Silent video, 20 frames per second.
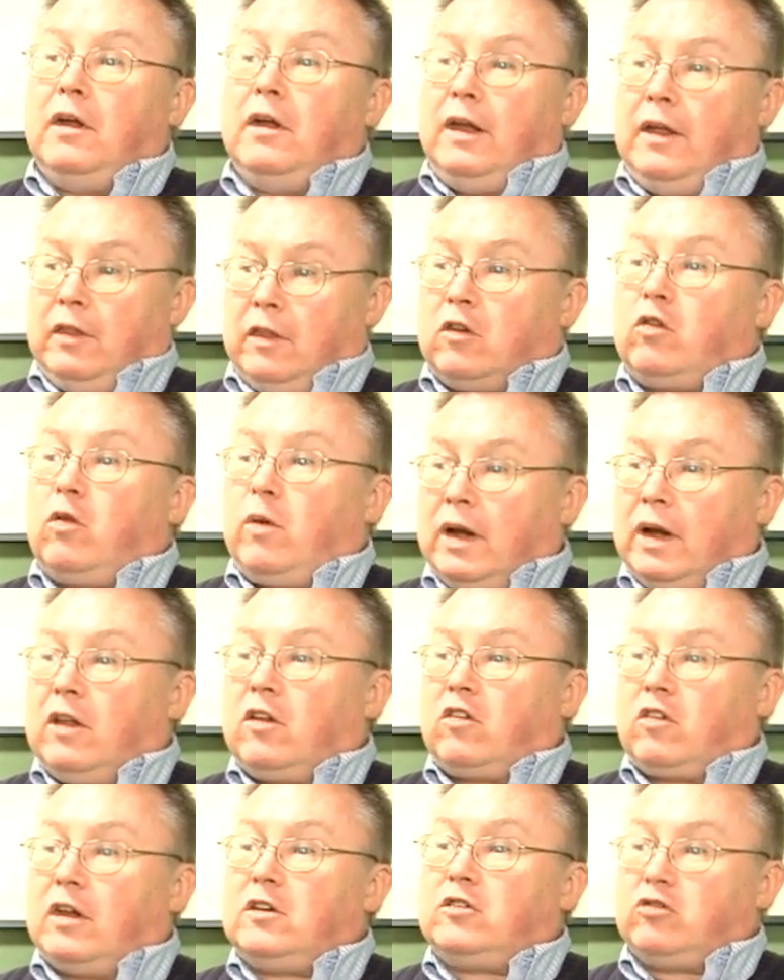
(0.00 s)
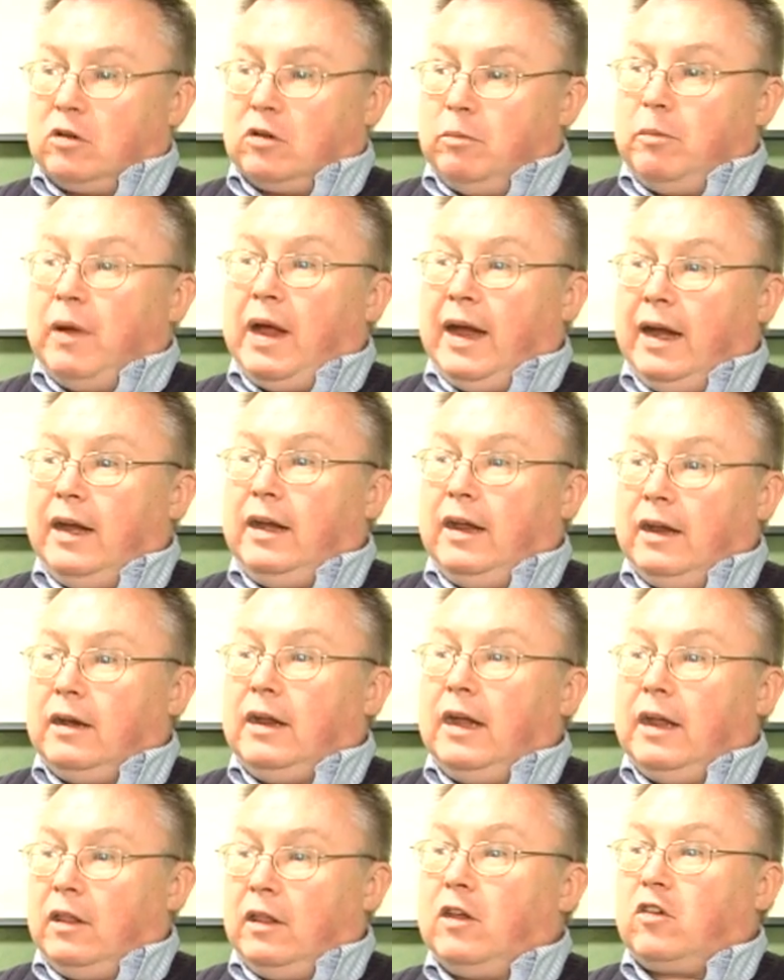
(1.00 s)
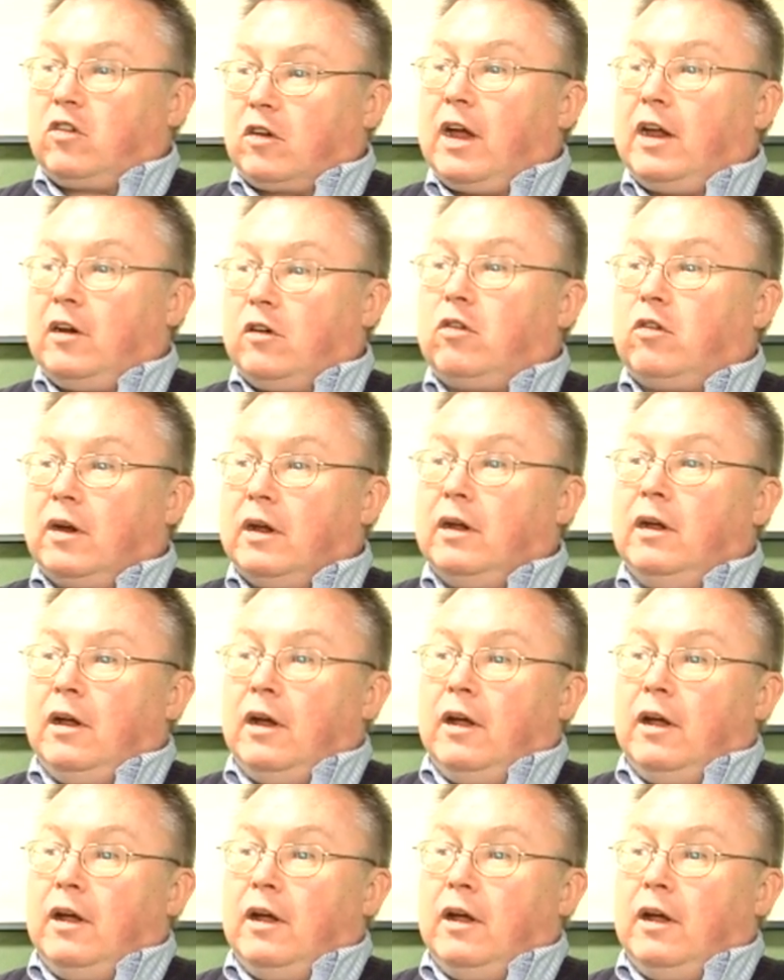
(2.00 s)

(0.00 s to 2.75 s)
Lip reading: in the 20th century made in this country.